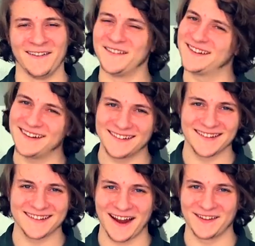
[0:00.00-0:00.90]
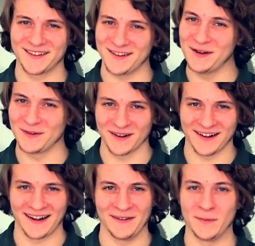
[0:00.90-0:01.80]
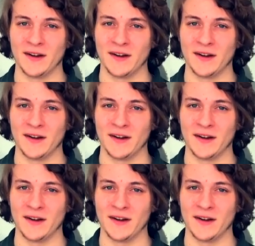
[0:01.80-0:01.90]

which doesn't sound super great,